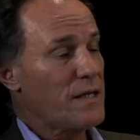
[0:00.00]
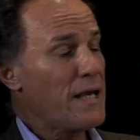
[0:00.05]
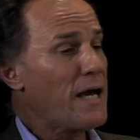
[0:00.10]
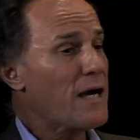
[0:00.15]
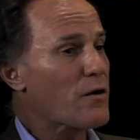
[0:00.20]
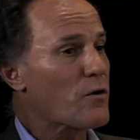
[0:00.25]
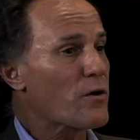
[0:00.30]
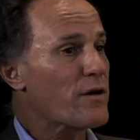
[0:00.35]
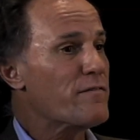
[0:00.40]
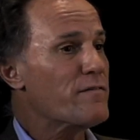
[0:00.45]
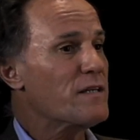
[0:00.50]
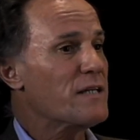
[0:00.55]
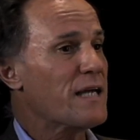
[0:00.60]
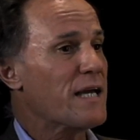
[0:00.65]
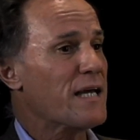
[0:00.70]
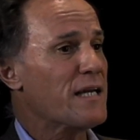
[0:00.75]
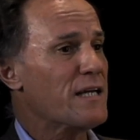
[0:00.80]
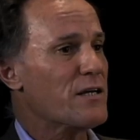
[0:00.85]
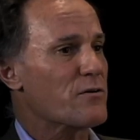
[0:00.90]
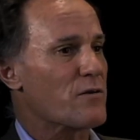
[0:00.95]
Yeah, or even the
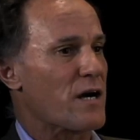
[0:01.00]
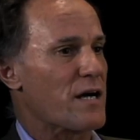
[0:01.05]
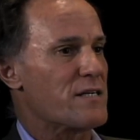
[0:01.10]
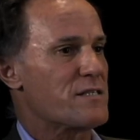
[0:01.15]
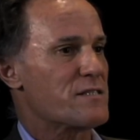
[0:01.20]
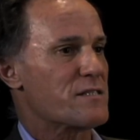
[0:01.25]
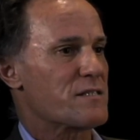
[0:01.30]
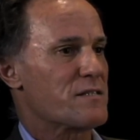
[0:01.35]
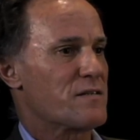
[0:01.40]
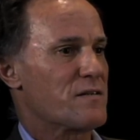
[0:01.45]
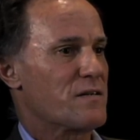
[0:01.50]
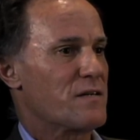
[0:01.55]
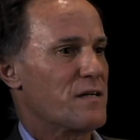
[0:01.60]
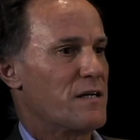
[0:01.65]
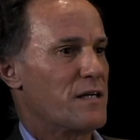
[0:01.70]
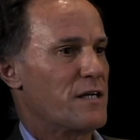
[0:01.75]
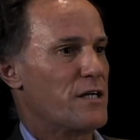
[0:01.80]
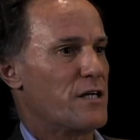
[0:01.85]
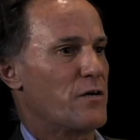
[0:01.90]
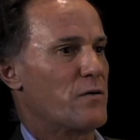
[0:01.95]
Antichrist.
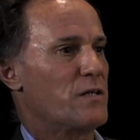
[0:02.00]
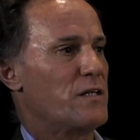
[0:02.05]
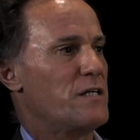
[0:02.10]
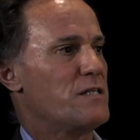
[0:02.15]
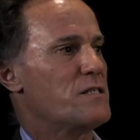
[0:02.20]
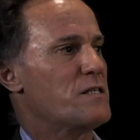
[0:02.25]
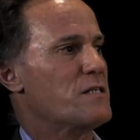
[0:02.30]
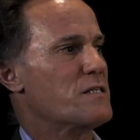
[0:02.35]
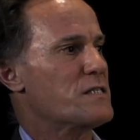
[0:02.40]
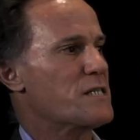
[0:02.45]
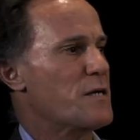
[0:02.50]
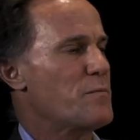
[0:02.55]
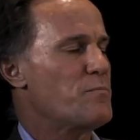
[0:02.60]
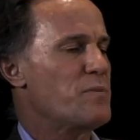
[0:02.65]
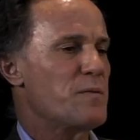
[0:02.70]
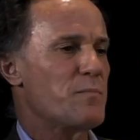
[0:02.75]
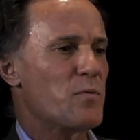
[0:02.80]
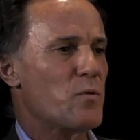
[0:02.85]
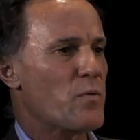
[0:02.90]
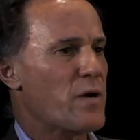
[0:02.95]
You know, and these are the same
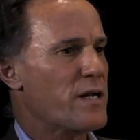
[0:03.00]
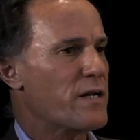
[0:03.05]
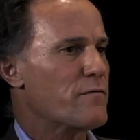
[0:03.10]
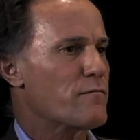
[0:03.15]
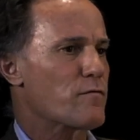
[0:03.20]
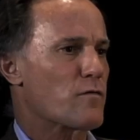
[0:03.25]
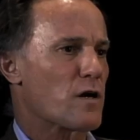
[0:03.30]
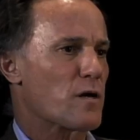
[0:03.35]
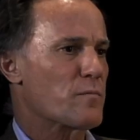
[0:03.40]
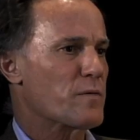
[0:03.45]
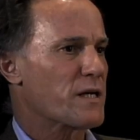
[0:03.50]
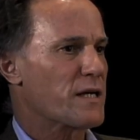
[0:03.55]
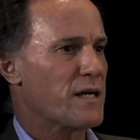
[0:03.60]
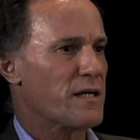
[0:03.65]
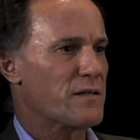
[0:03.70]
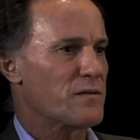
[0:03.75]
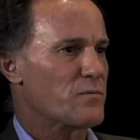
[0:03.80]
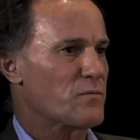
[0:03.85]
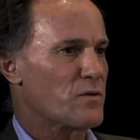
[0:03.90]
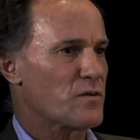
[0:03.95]
people waiting for
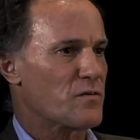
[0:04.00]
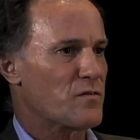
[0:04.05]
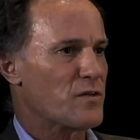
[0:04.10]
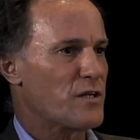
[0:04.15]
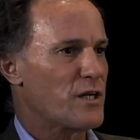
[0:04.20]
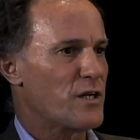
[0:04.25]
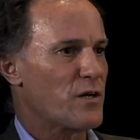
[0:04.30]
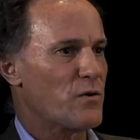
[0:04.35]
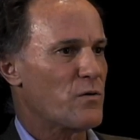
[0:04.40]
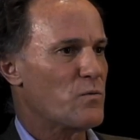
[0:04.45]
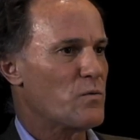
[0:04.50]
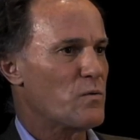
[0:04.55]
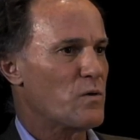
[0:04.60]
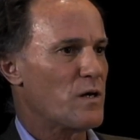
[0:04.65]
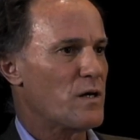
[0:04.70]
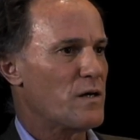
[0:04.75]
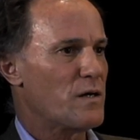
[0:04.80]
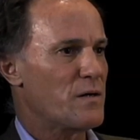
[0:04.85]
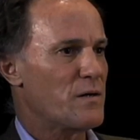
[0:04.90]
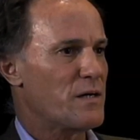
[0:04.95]
Armageddon with, you know,
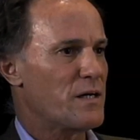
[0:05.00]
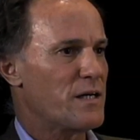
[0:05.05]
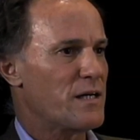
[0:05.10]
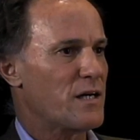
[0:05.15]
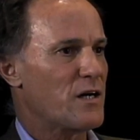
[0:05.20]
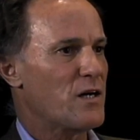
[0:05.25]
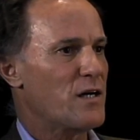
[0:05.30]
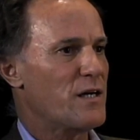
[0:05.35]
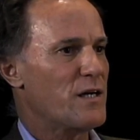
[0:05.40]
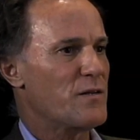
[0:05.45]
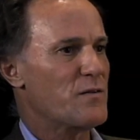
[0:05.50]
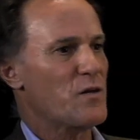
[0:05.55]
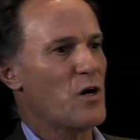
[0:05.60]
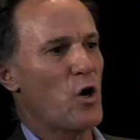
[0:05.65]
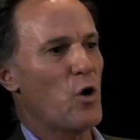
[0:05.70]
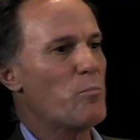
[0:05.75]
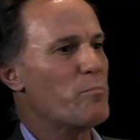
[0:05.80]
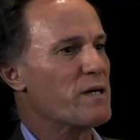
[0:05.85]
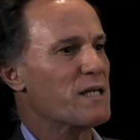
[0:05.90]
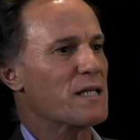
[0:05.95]

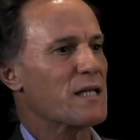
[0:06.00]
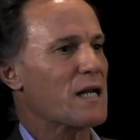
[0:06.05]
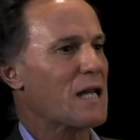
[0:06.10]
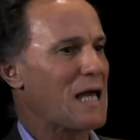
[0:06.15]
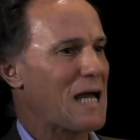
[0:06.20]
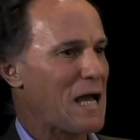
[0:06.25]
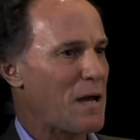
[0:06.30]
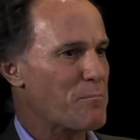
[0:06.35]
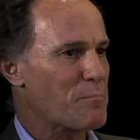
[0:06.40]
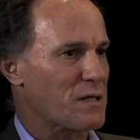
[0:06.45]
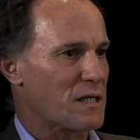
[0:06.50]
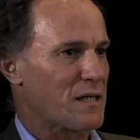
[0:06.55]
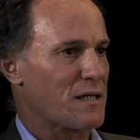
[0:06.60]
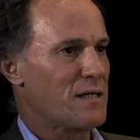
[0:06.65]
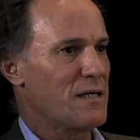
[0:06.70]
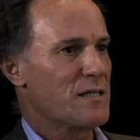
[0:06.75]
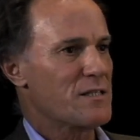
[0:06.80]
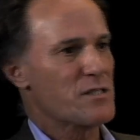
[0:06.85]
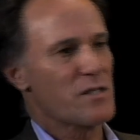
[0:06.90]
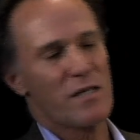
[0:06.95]
hoping it'll happen
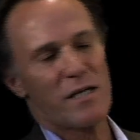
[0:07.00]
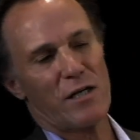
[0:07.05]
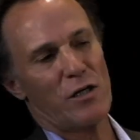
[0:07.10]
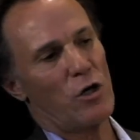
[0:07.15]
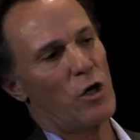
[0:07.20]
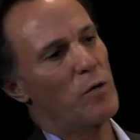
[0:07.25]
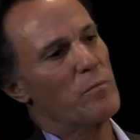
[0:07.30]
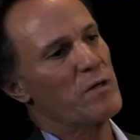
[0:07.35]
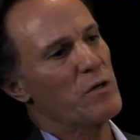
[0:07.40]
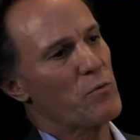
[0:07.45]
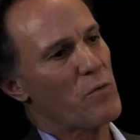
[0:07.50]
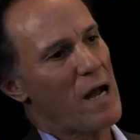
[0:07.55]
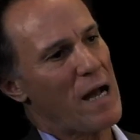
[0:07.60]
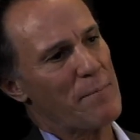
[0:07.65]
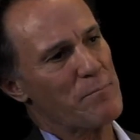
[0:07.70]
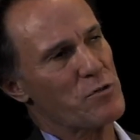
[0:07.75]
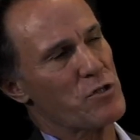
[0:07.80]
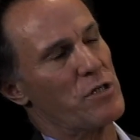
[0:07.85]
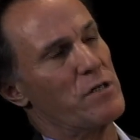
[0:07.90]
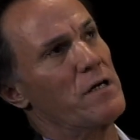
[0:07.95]
so they can all be
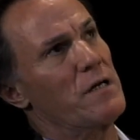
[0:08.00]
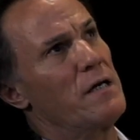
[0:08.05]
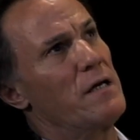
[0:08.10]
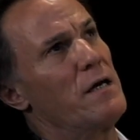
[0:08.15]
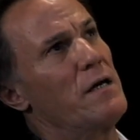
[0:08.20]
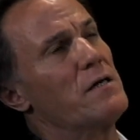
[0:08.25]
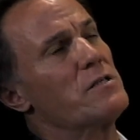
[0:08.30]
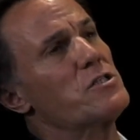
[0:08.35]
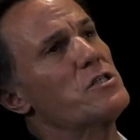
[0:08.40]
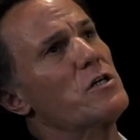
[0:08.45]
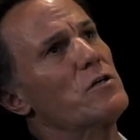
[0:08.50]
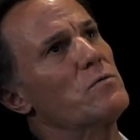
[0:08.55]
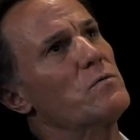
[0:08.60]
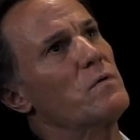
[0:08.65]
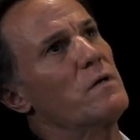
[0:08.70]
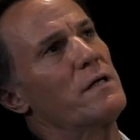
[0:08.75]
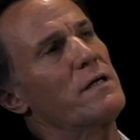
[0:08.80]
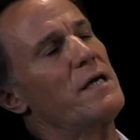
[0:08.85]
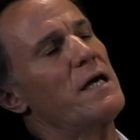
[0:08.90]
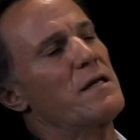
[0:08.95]
raptured. So,
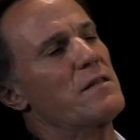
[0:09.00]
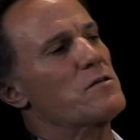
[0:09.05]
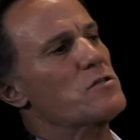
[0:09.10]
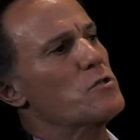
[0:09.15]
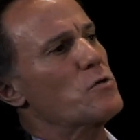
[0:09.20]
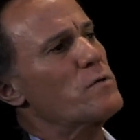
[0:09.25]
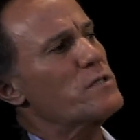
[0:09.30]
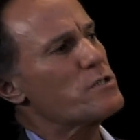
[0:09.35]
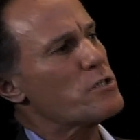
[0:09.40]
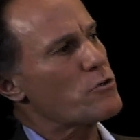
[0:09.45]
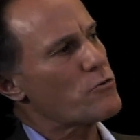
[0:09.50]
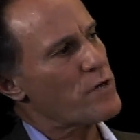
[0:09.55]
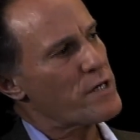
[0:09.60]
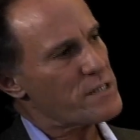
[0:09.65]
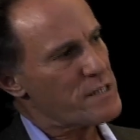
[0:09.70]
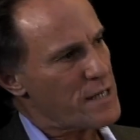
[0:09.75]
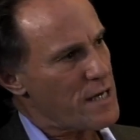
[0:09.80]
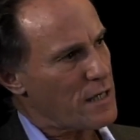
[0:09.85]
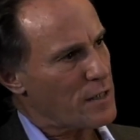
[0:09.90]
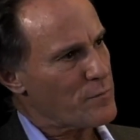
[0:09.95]
yeah, there's always a
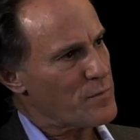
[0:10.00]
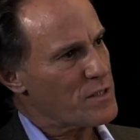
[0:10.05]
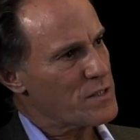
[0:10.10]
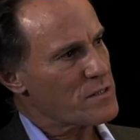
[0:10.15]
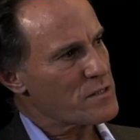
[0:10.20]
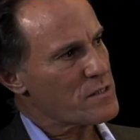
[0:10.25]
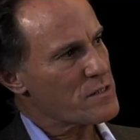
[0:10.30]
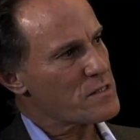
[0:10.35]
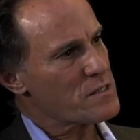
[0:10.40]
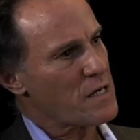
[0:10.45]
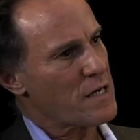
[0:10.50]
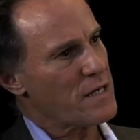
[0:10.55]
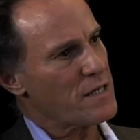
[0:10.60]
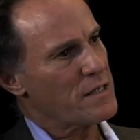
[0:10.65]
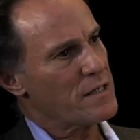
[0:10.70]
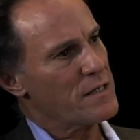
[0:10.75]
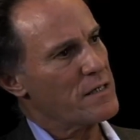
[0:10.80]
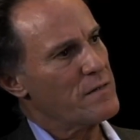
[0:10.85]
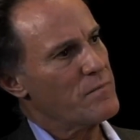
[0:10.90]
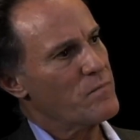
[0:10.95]
crazy element in
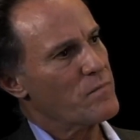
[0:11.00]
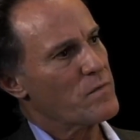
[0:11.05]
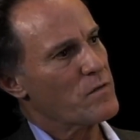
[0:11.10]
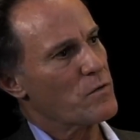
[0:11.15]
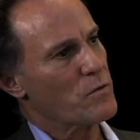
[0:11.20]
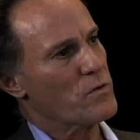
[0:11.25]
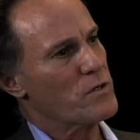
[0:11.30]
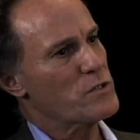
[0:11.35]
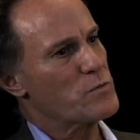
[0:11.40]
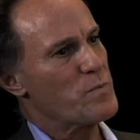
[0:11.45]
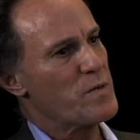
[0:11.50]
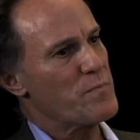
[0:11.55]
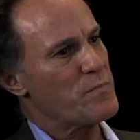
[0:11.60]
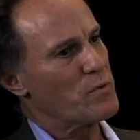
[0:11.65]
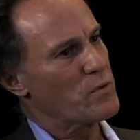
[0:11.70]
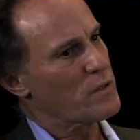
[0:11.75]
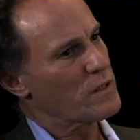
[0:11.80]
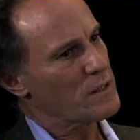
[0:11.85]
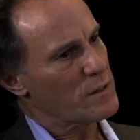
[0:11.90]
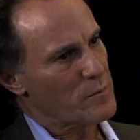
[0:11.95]
society. There are always people
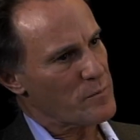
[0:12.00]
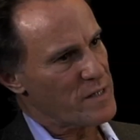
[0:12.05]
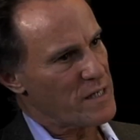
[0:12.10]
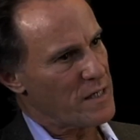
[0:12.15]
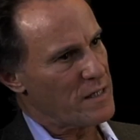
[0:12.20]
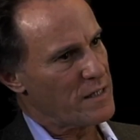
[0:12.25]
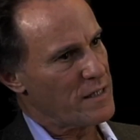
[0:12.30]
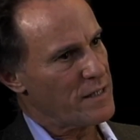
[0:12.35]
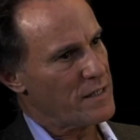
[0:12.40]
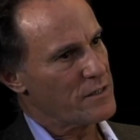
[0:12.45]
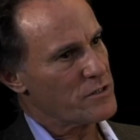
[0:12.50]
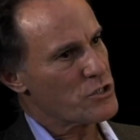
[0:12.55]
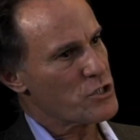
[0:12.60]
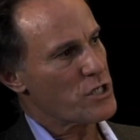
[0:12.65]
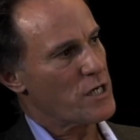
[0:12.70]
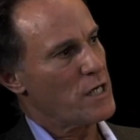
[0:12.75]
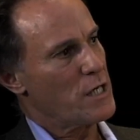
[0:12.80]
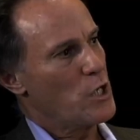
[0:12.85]
who are a little bit unhinged.